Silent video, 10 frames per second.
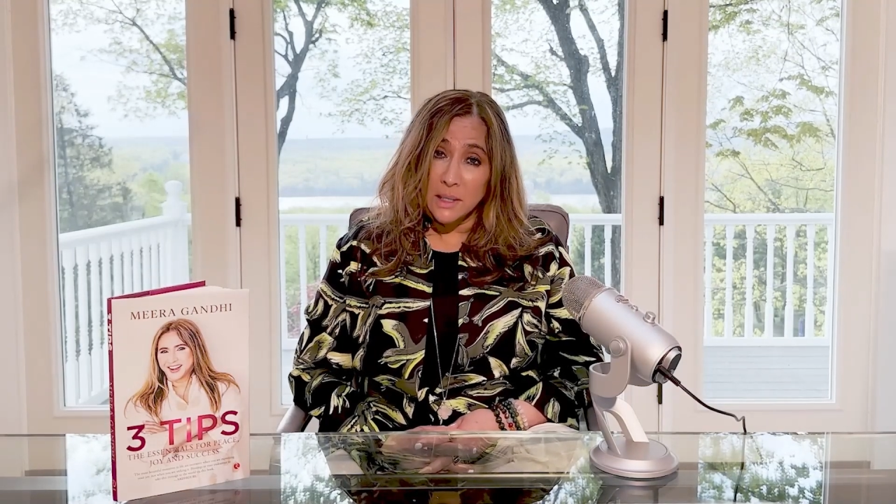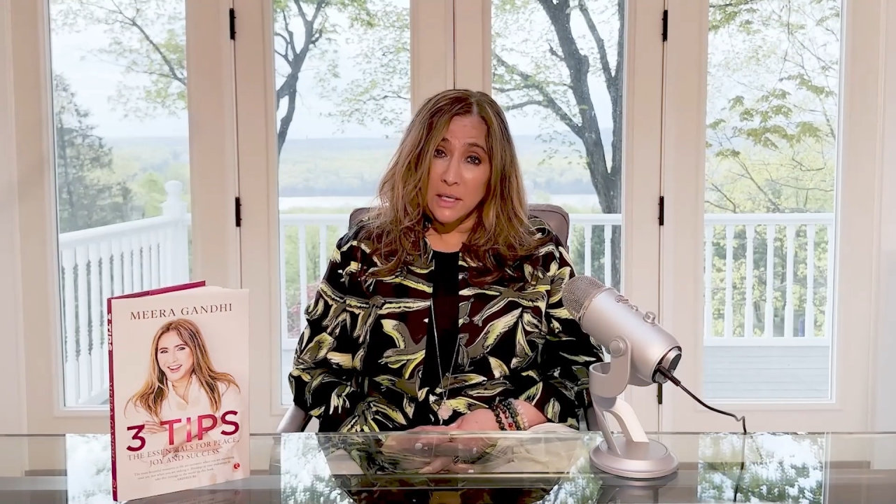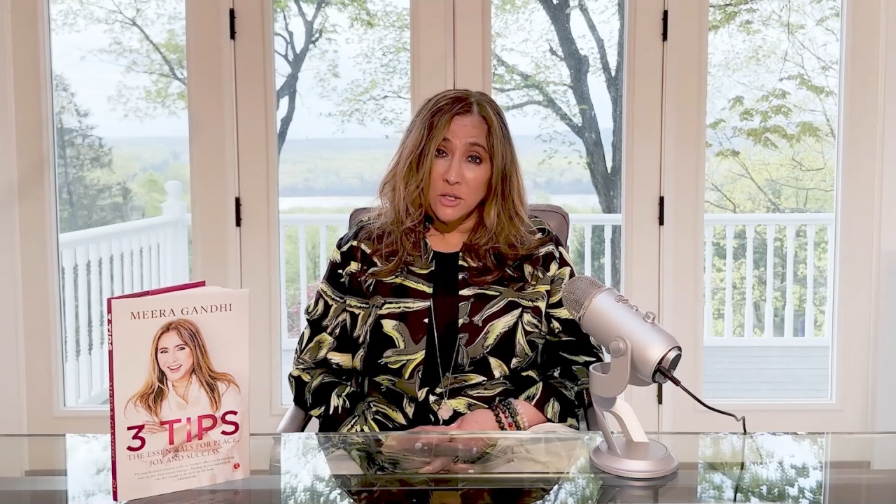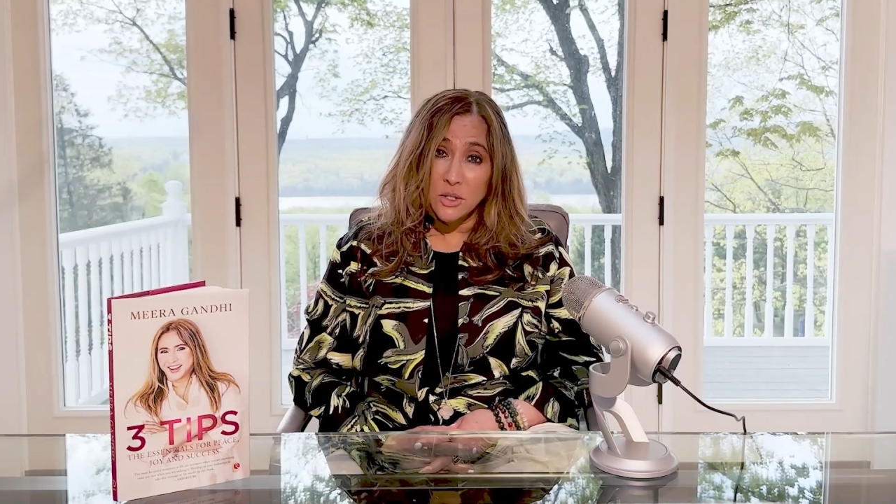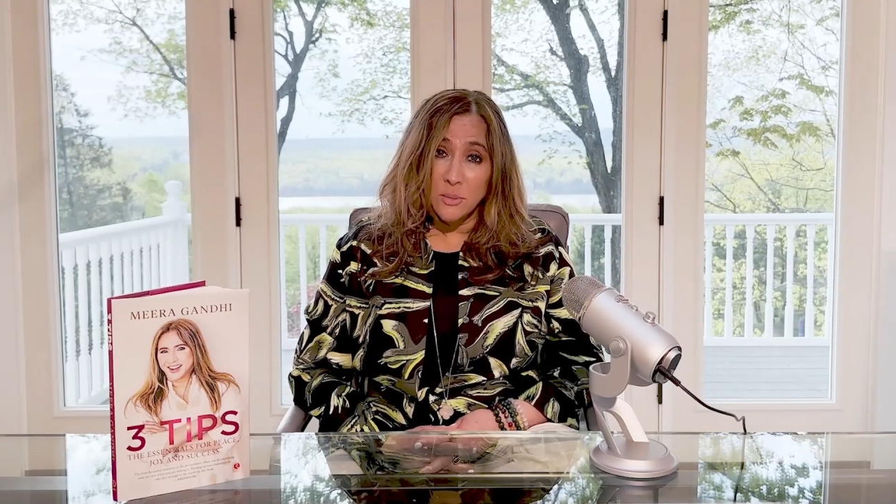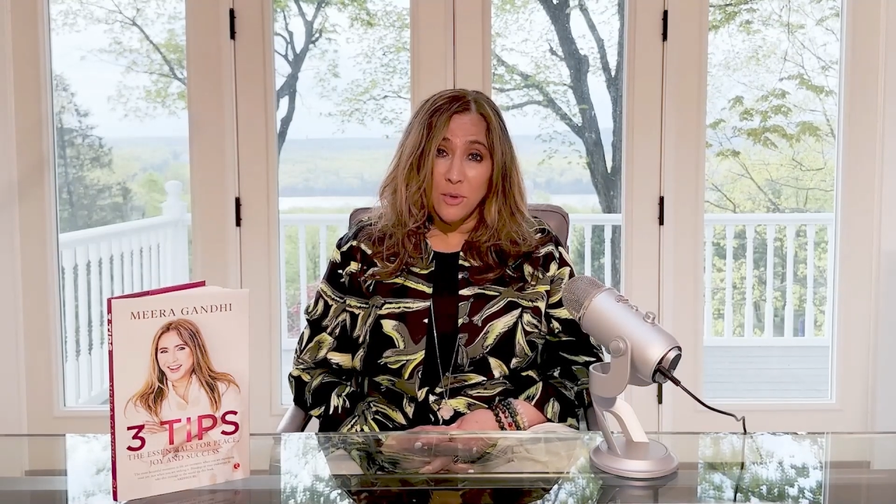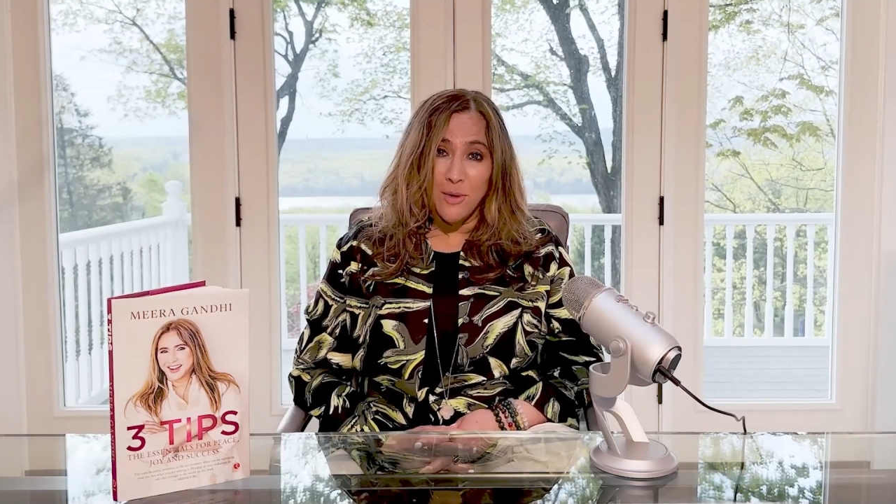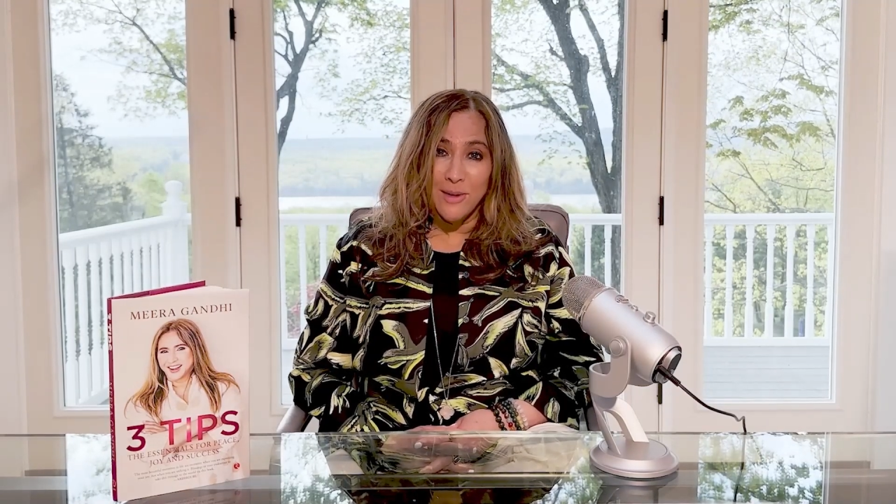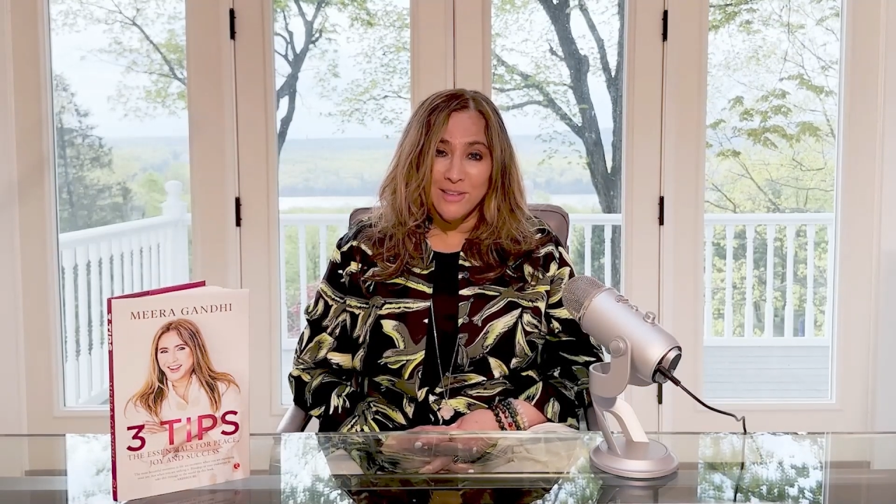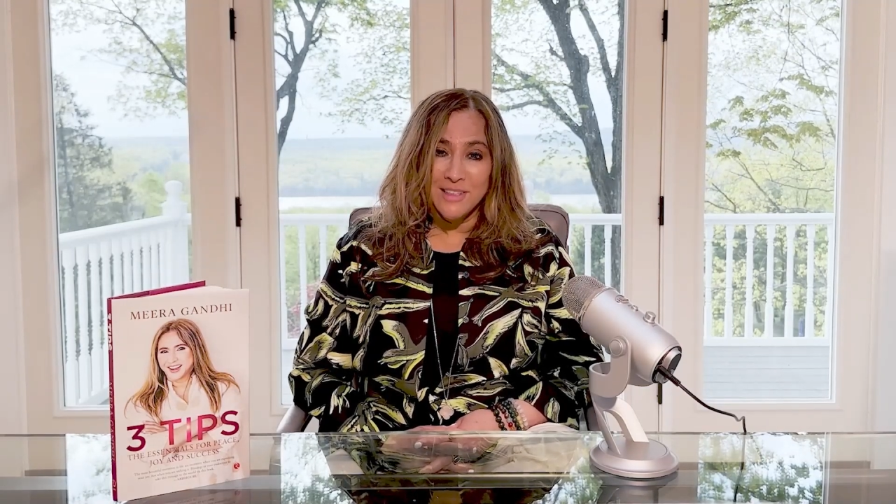leadership
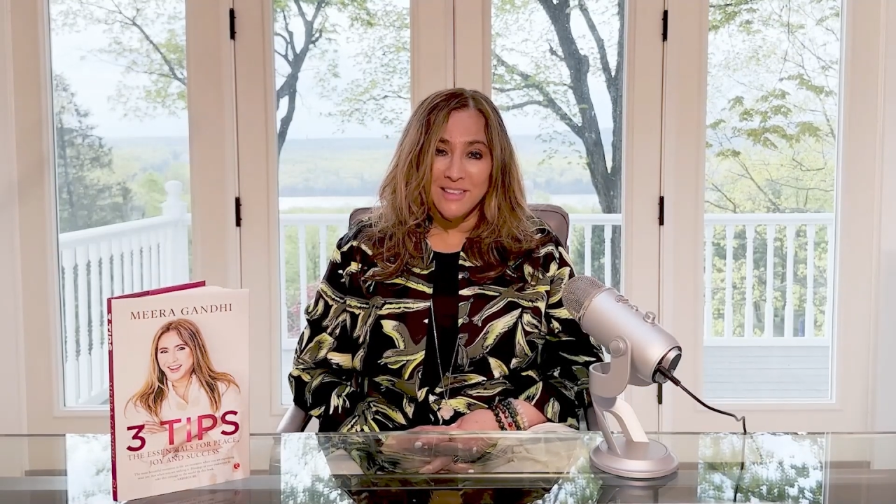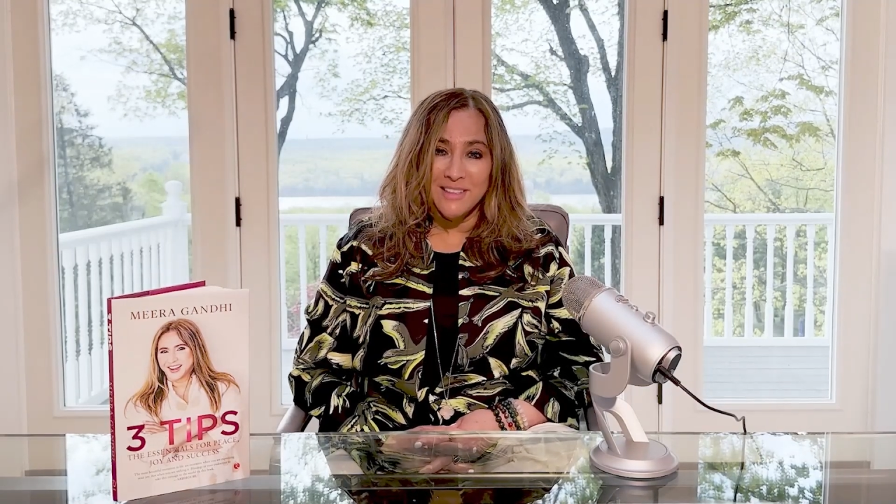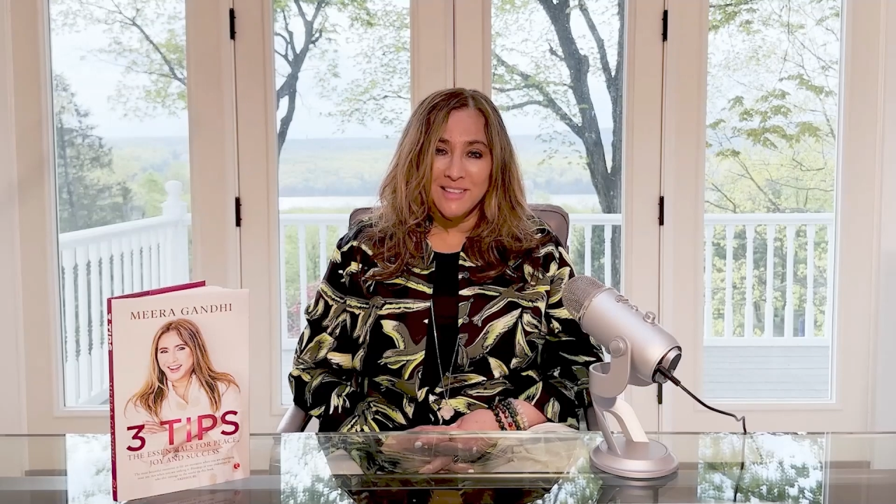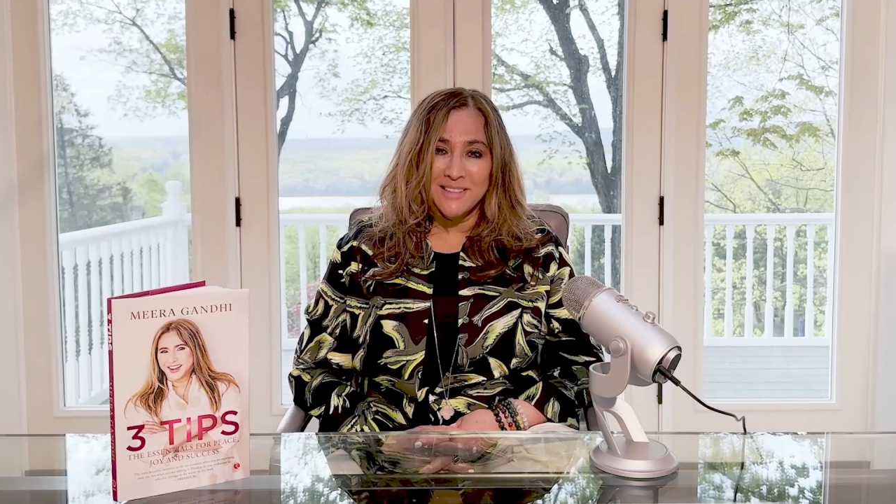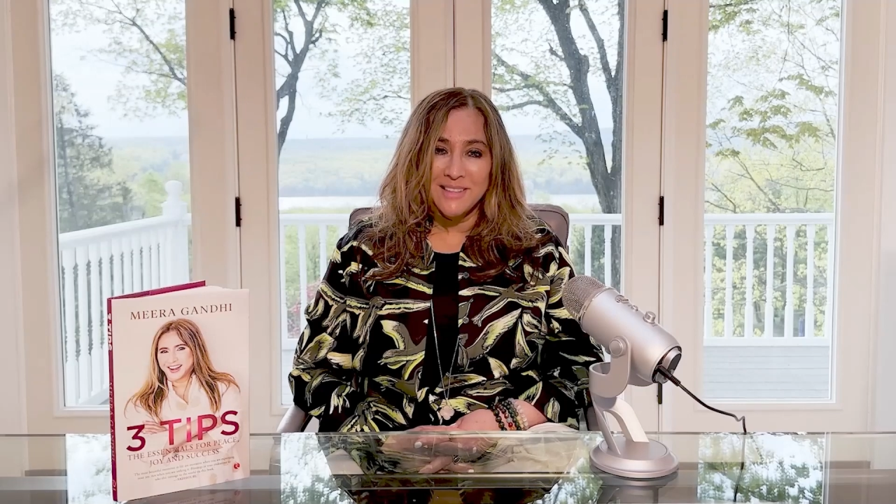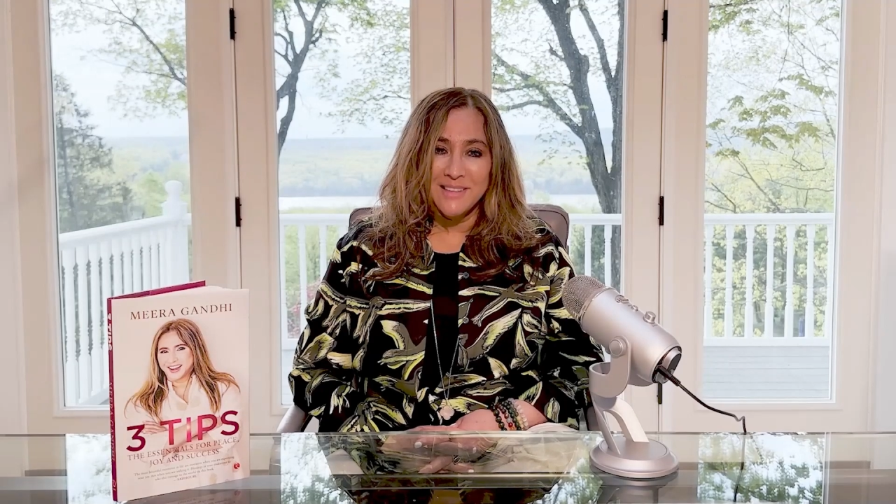qualities.